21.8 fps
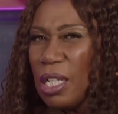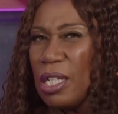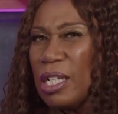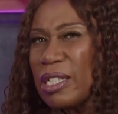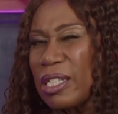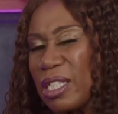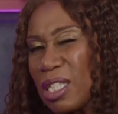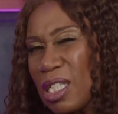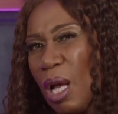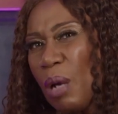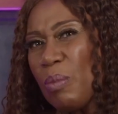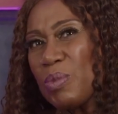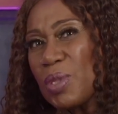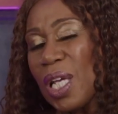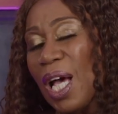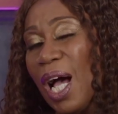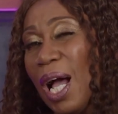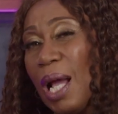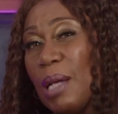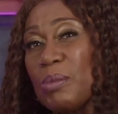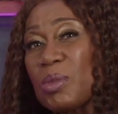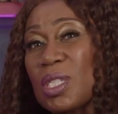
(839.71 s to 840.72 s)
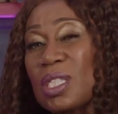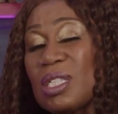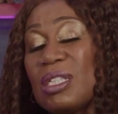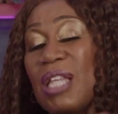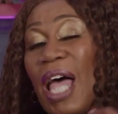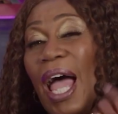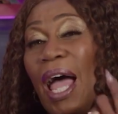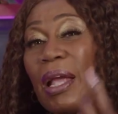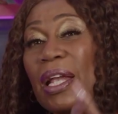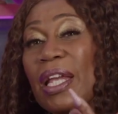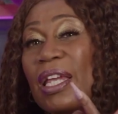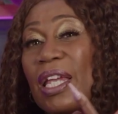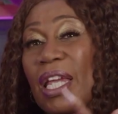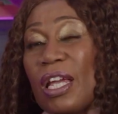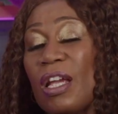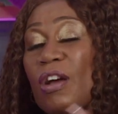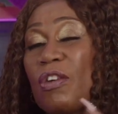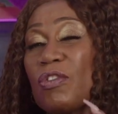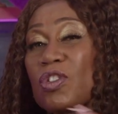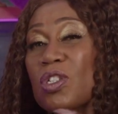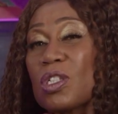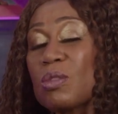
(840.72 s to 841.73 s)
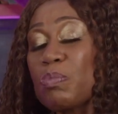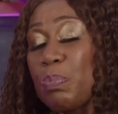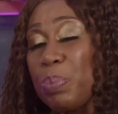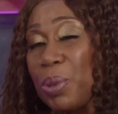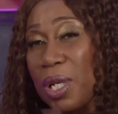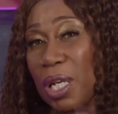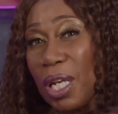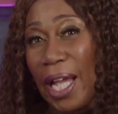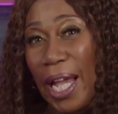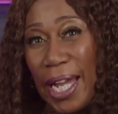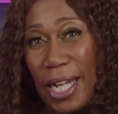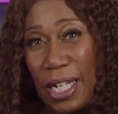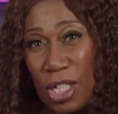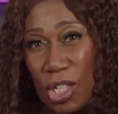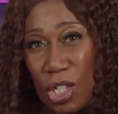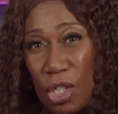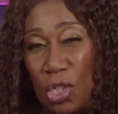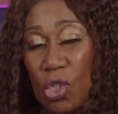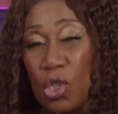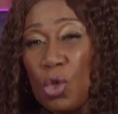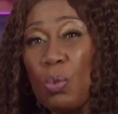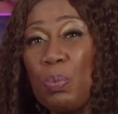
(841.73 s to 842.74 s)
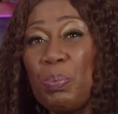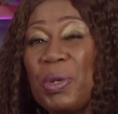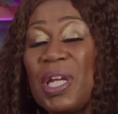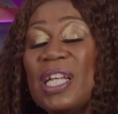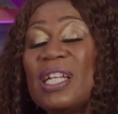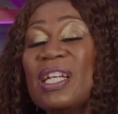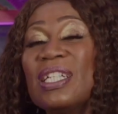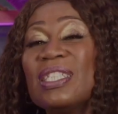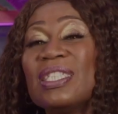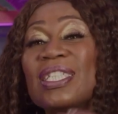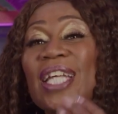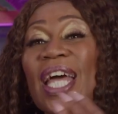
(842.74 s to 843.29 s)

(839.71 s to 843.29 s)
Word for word: and sometimes that gives place to being